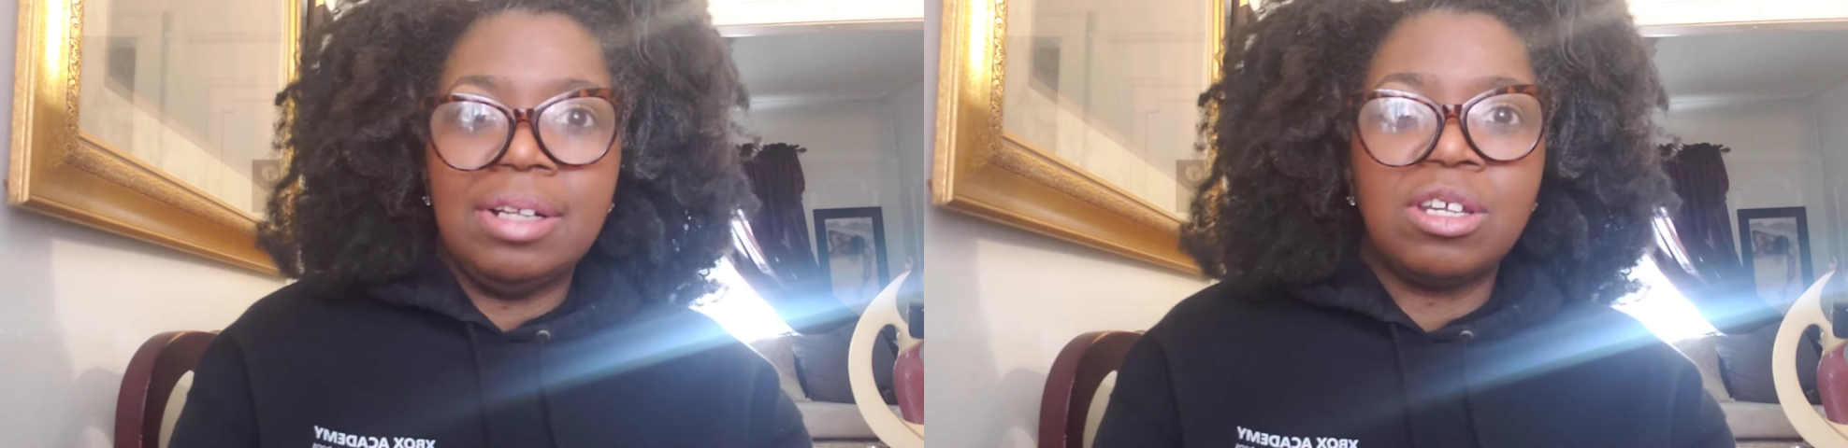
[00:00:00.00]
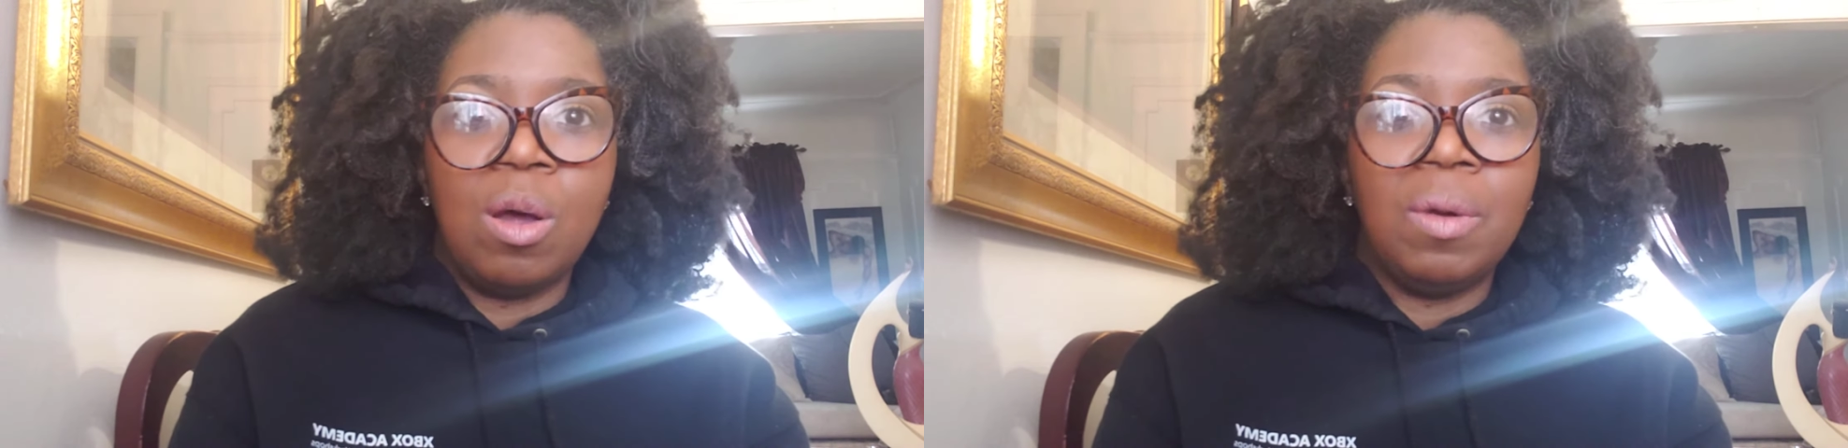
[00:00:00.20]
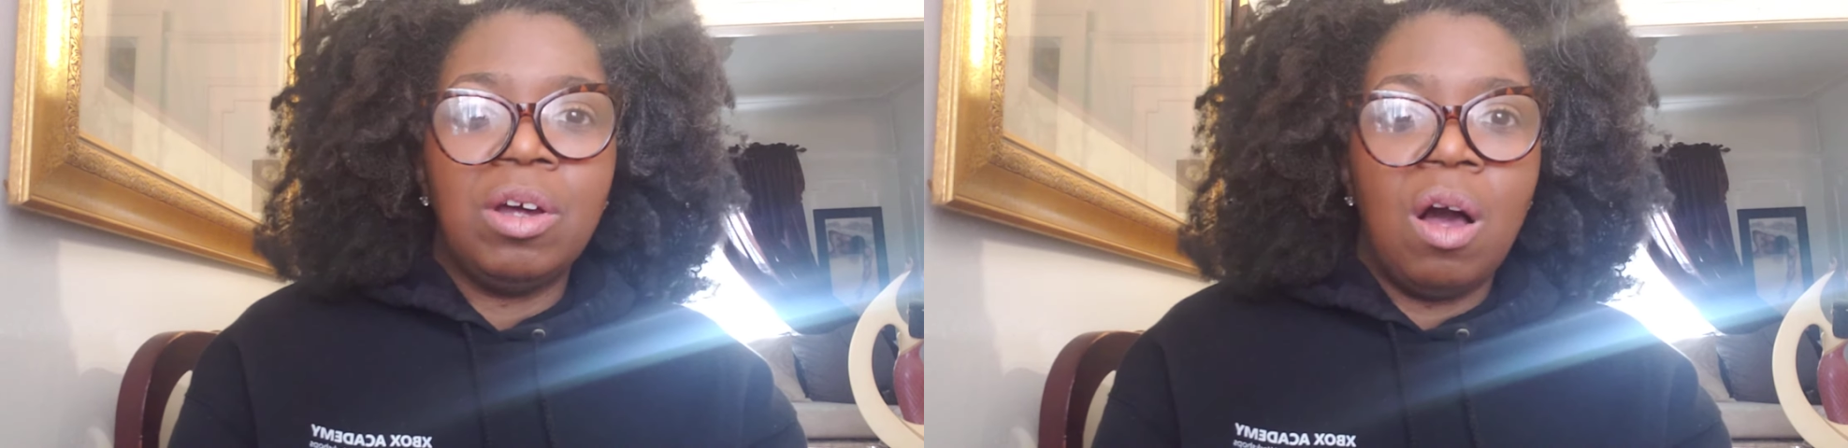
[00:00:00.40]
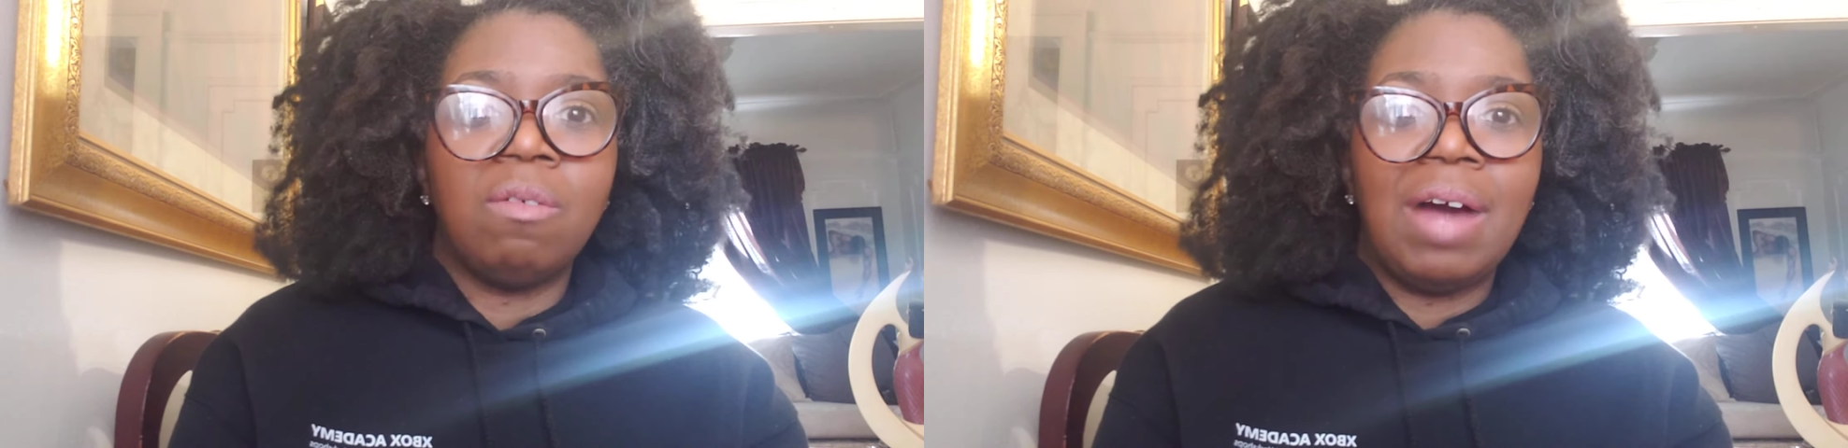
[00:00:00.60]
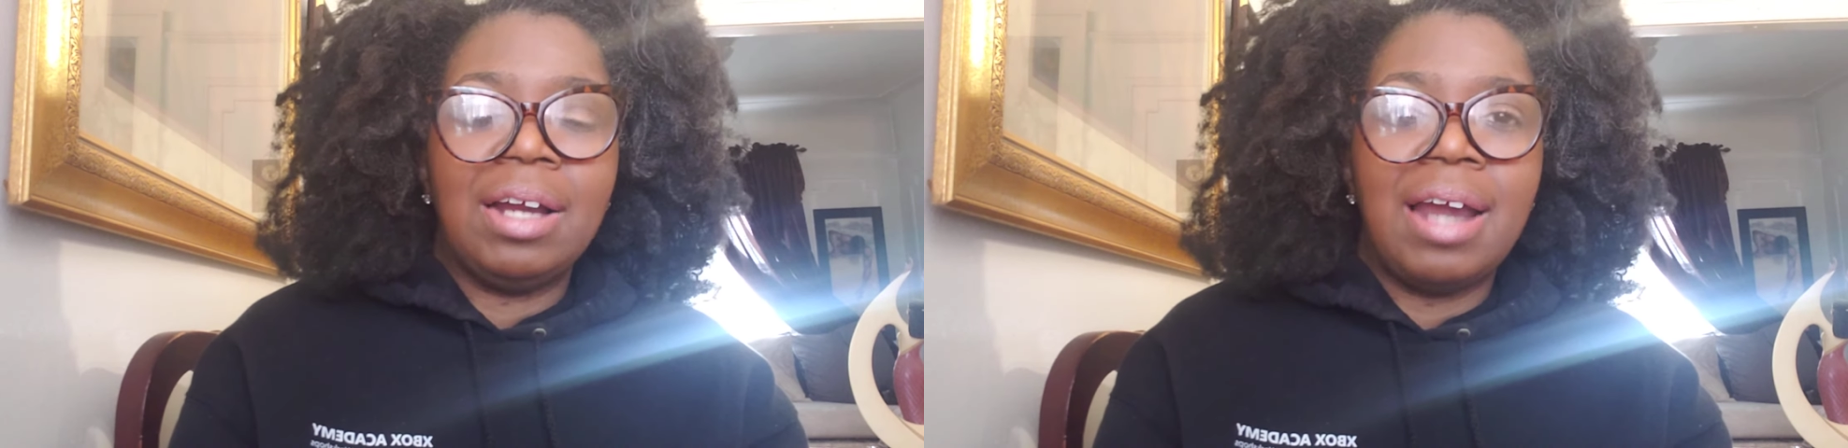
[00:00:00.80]
that's going
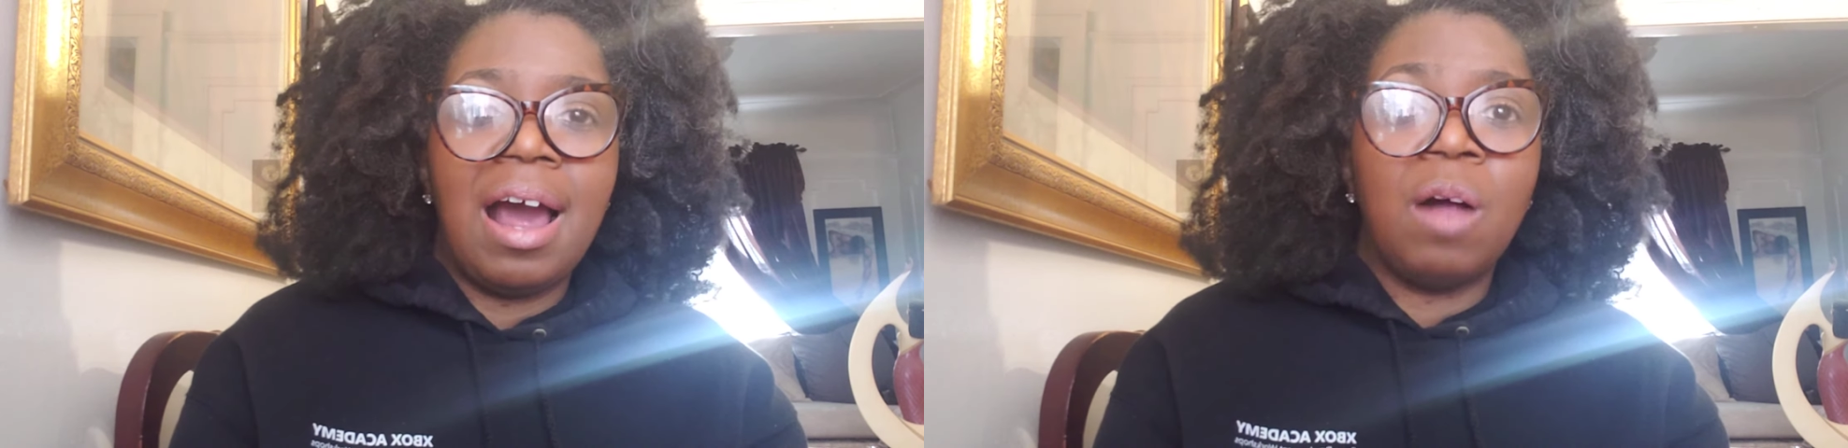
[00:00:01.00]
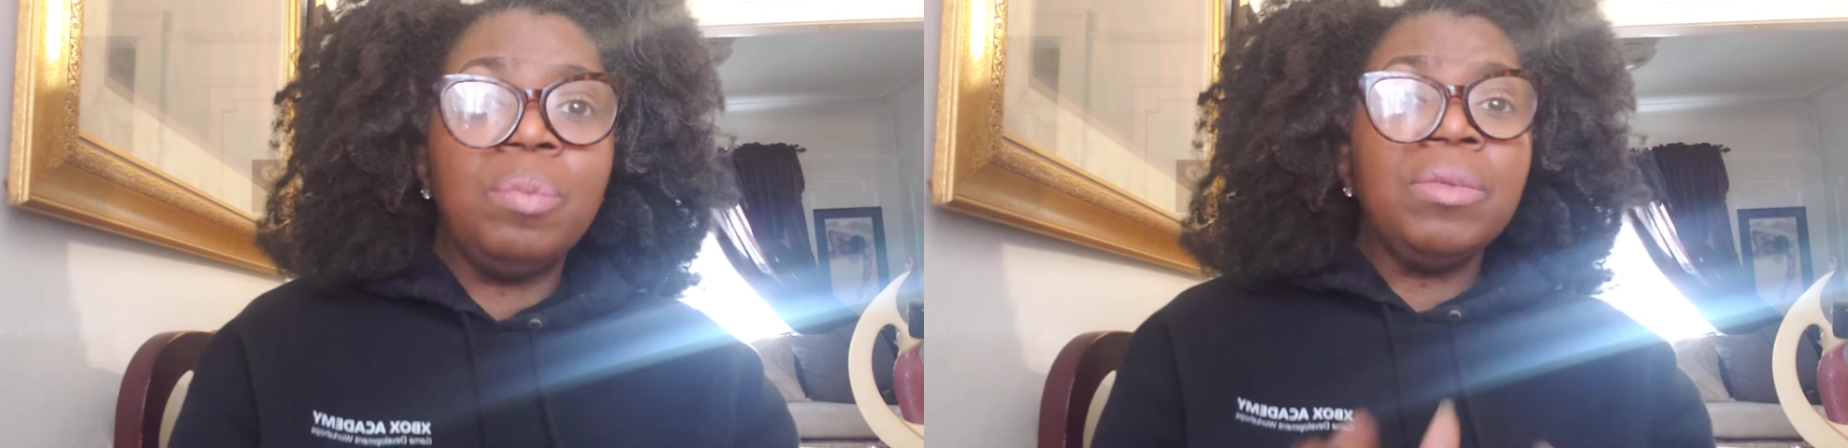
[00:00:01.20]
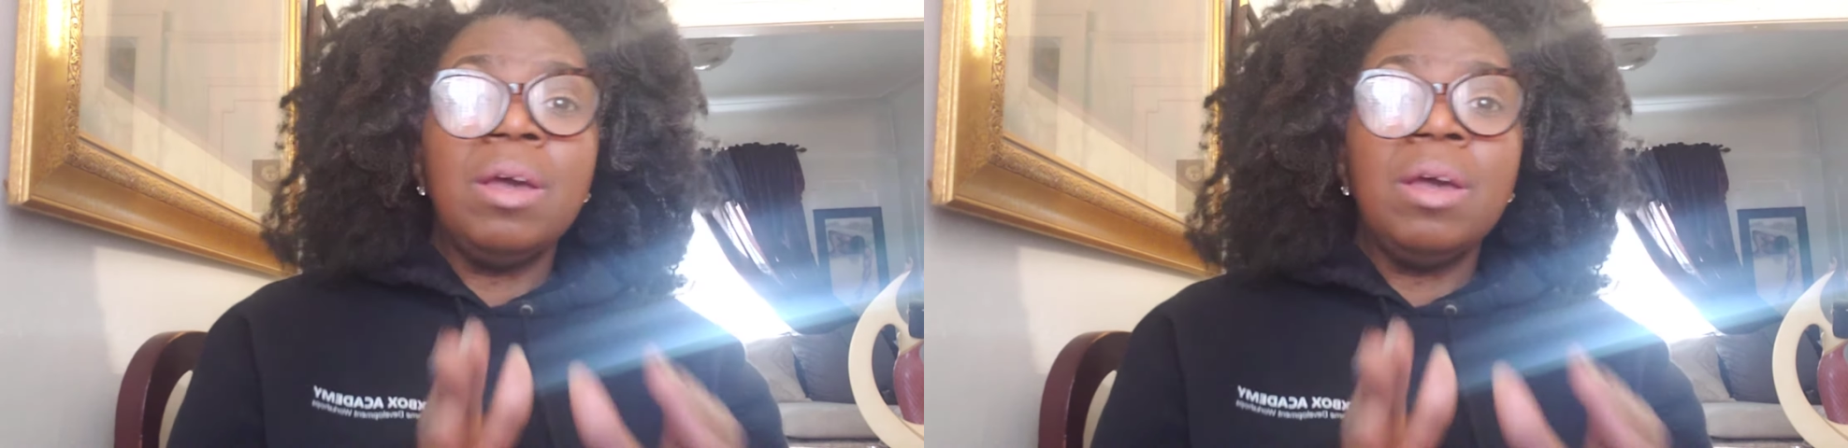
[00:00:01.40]
on right now,